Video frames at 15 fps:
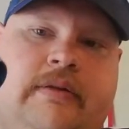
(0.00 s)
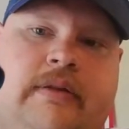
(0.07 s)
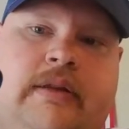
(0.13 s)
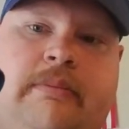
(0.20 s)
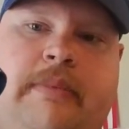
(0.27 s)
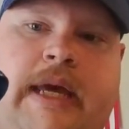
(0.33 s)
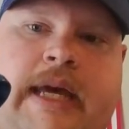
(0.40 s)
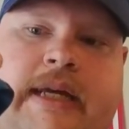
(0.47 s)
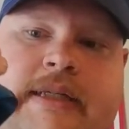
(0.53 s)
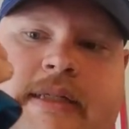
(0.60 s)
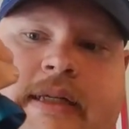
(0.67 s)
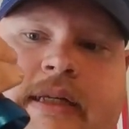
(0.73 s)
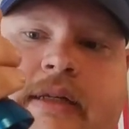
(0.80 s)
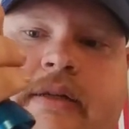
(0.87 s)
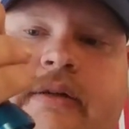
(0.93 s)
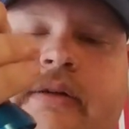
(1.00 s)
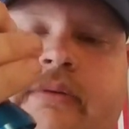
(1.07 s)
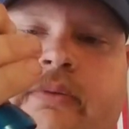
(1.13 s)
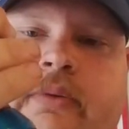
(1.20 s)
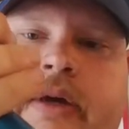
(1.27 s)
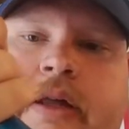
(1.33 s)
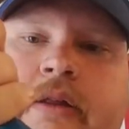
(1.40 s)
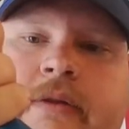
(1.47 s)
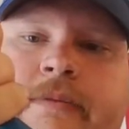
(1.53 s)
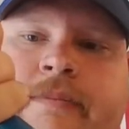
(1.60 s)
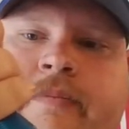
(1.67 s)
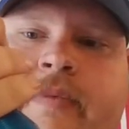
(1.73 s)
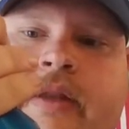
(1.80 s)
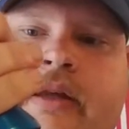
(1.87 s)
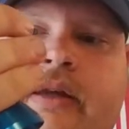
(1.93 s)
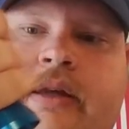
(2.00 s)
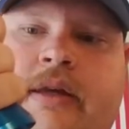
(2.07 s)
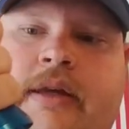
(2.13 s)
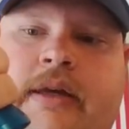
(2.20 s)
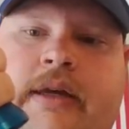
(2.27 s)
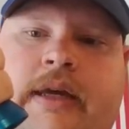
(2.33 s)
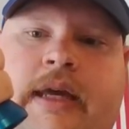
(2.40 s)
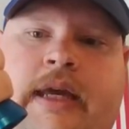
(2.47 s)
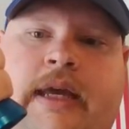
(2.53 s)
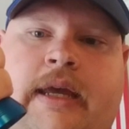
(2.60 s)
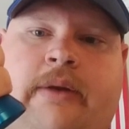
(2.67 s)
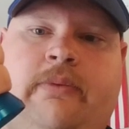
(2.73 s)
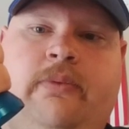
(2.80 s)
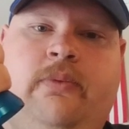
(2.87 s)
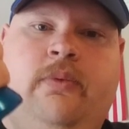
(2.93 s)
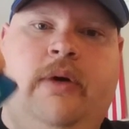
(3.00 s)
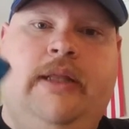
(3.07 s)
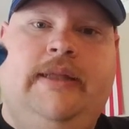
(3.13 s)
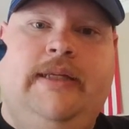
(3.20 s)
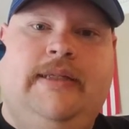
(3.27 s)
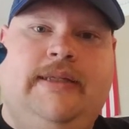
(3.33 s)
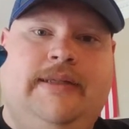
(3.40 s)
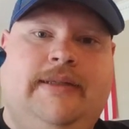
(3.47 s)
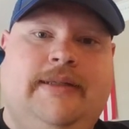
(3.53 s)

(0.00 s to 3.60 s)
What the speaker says: magazine well. And what this is